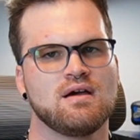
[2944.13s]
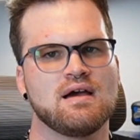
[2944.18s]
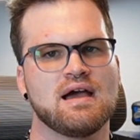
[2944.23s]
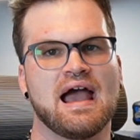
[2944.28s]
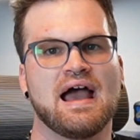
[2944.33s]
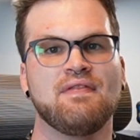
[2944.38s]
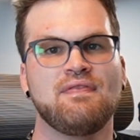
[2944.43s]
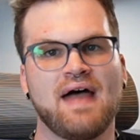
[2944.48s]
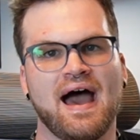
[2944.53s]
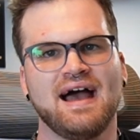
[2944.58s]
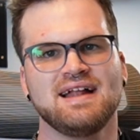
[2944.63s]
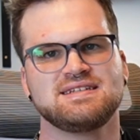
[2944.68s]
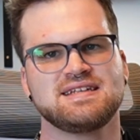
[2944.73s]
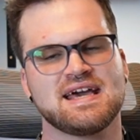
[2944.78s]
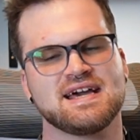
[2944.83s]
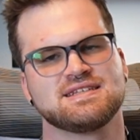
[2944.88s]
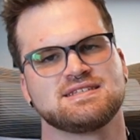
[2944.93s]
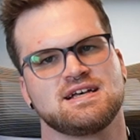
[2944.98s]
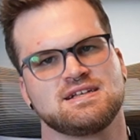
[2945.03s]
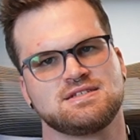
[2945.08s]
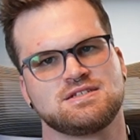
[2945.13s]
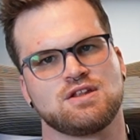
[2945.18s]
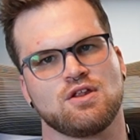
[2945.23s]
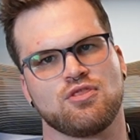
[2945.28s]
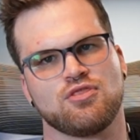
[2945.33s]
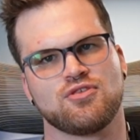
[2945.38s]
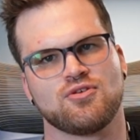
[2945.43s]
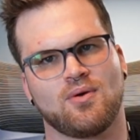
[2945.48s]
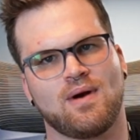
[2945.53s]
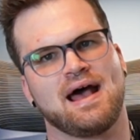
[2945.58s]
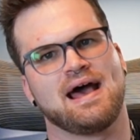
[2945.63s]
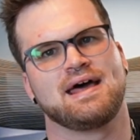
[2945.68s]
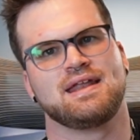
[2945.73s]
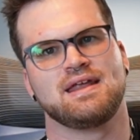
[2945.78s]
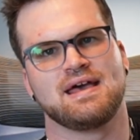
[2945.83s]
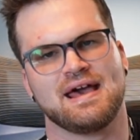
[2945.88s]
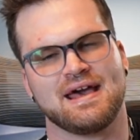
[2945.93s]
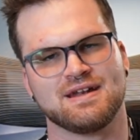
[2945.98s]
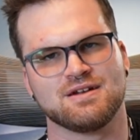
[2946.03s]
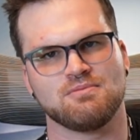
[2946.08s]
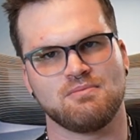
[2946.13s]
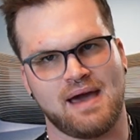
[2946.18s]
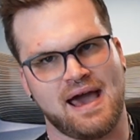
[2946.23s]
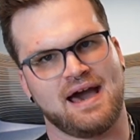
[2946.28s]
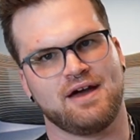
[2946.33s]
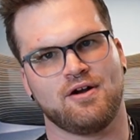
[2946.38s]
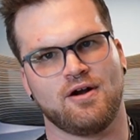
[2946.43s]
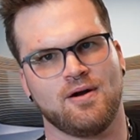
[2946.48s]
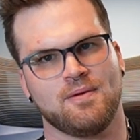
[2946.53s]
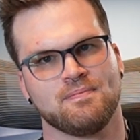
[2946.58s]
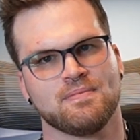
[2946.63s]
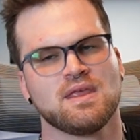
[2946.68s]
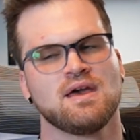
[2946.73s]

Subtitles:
And that takes us to Thread and Matter.